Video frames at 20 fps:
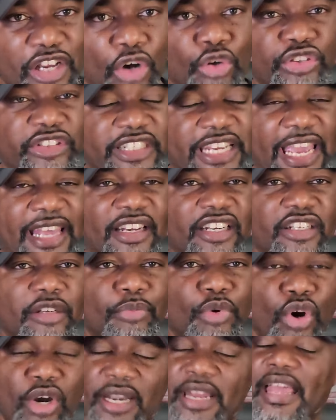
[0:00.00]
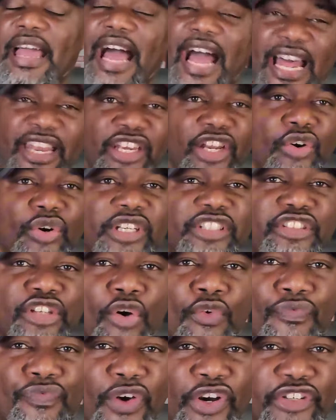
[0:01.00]
Coach Kalen DeBoer. I know it's
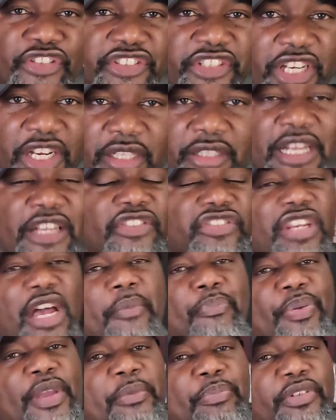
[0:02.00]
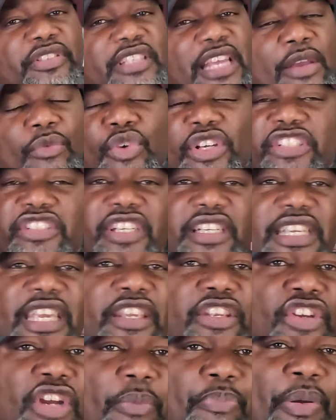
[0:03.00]
your first year. Some people say we should
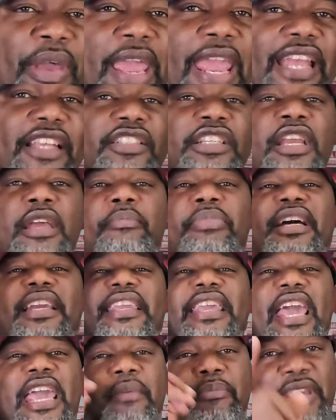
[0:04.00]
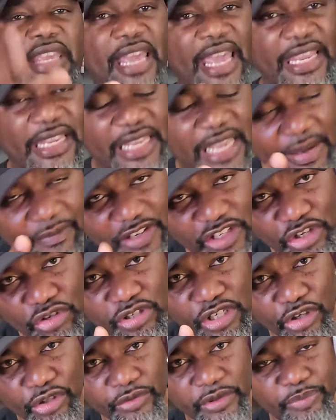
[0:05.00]
give you a pass, but KB ain't giving you
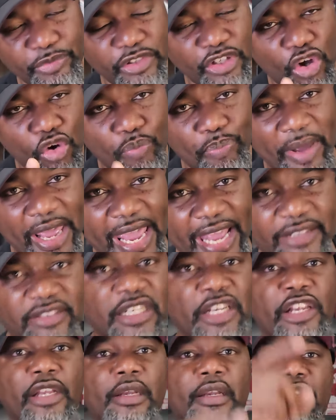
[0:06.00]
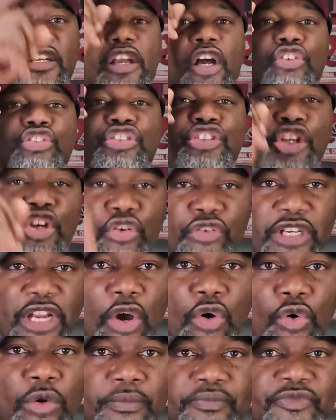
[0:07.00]
no pass because you
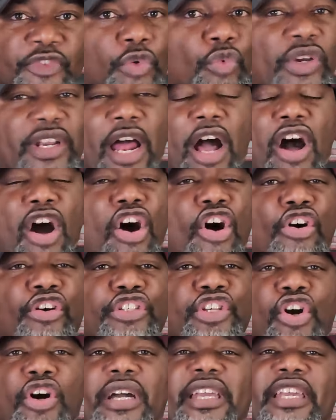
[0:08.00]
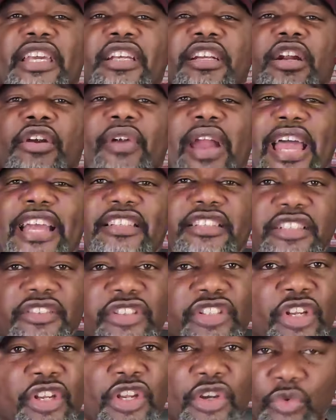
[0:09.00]
know with all your
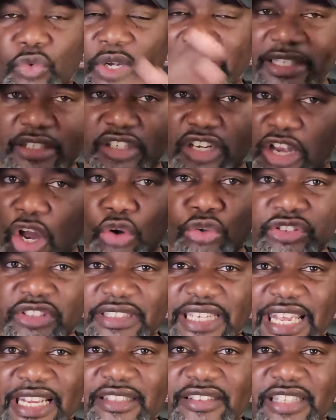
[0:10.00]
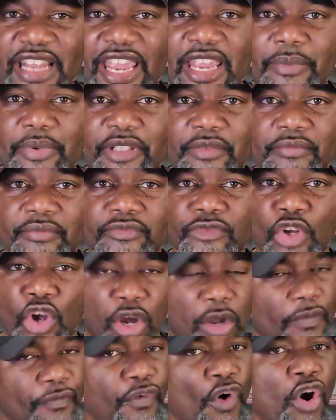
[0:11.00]
interactions with Coach Nick Saban,
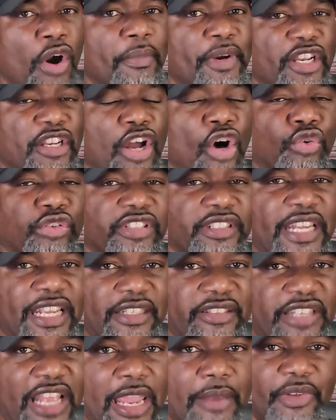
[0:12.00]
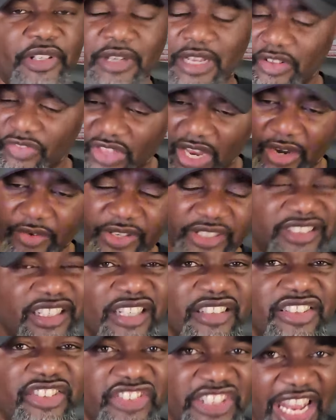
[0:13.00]
or former Coach Nick Saban, there is
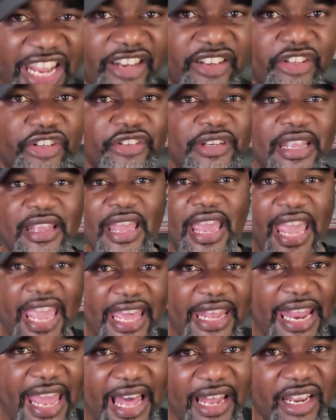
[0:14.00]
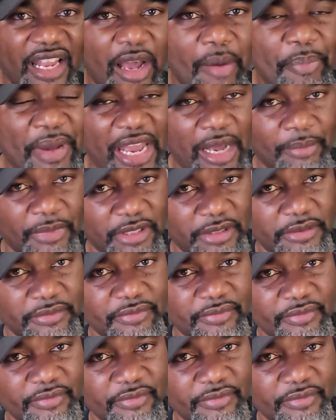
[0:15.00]
a standard at Alabama.